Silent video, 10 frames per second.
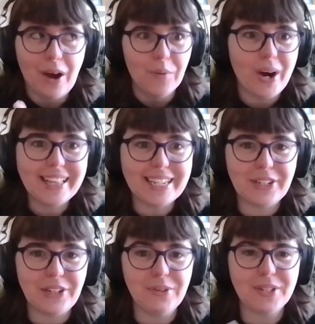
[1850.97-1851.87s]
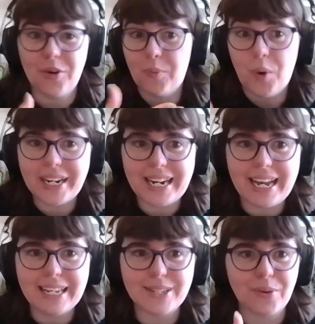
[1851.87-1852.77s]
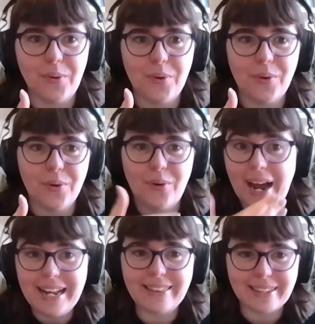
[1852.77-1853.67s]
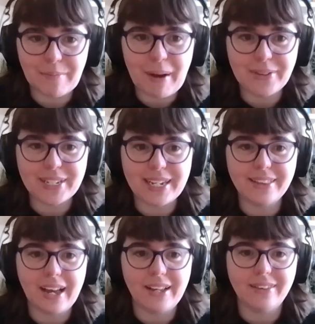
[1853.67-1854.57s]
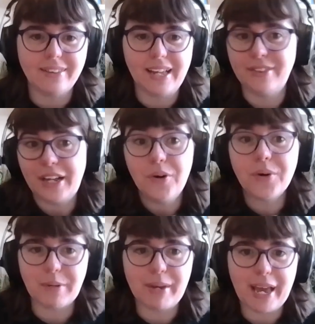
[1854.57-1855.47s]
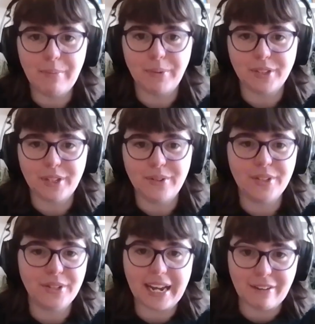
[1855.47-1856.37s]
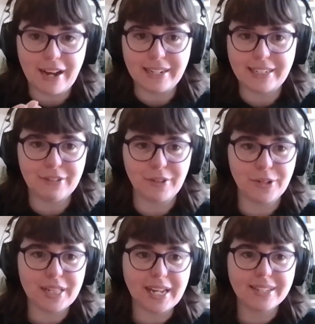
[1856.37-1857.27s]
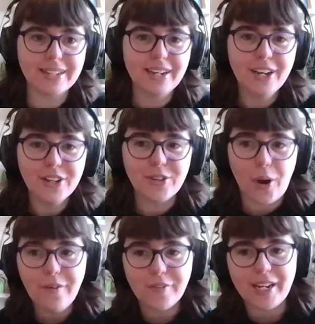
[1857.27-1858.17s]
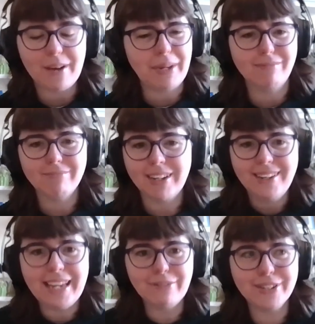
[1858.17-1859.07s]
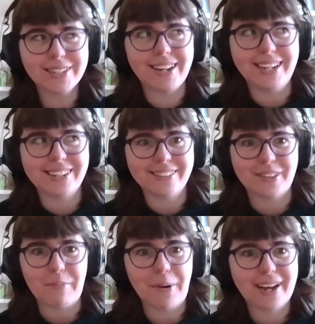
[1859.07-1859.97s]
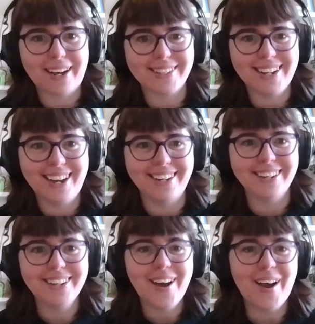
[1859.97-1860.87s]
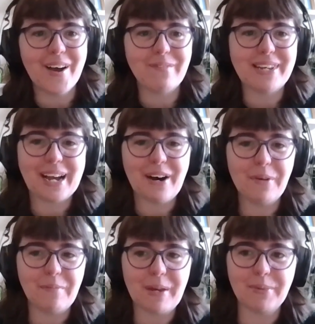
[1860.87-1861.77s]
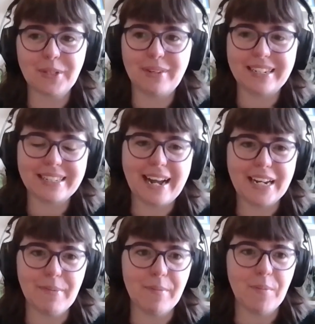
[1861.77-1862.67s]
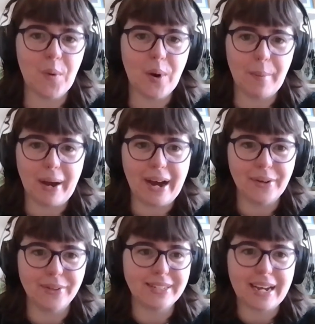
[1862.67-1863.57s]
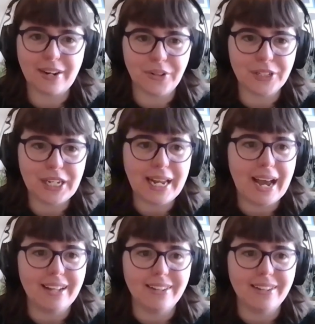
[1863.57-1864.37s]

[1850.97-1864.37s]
why they should use it or what it is or anything about it, then they're not going to be able to take advantage of those things. So hopefully, I mean, even just like the podcast here is helping people to understand a bit more about the technology